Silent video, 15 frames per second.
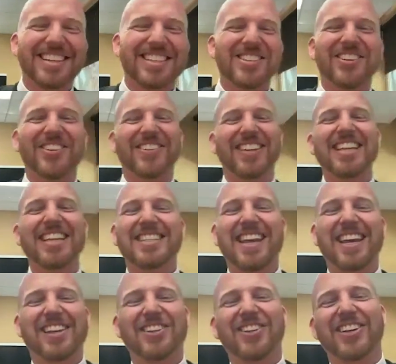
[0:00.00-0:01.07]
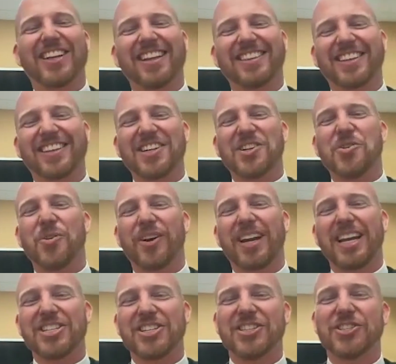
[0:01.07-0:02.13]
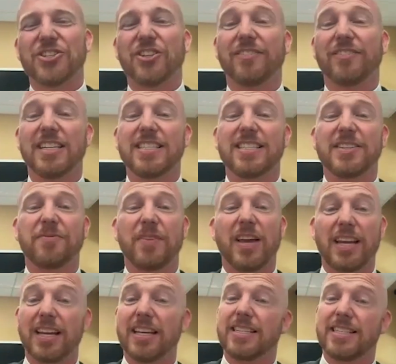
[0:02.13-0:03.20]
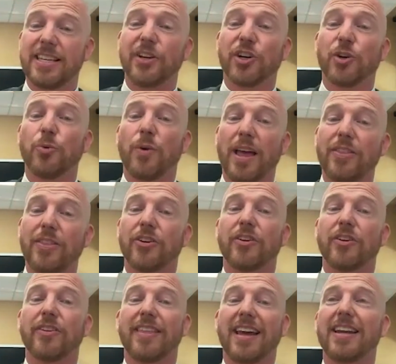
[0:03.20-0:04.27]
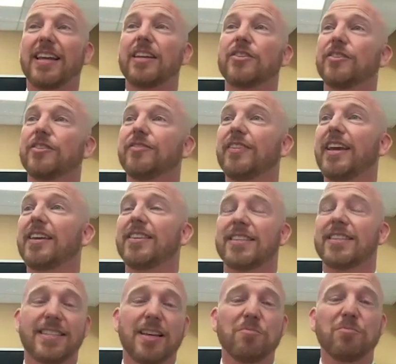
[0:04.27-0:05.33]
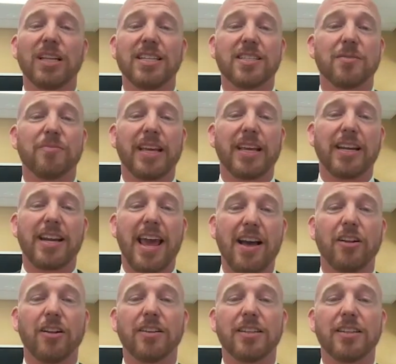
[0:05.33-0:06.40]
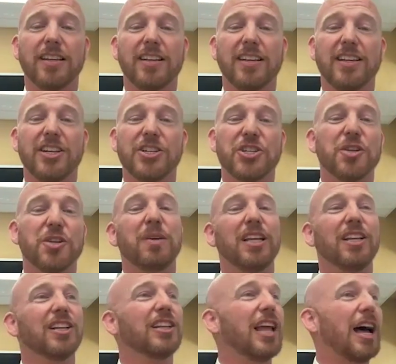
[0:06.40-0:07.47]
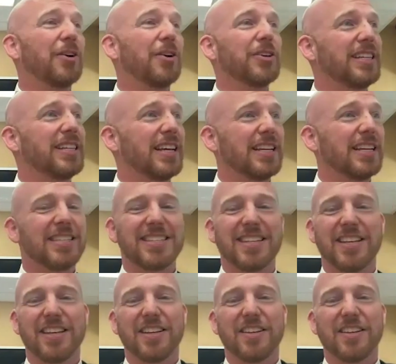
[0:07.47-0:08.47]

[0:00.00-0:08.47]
So let's take a look at the coronation service and consider whether that interfaith symbolism that it held should be lauded as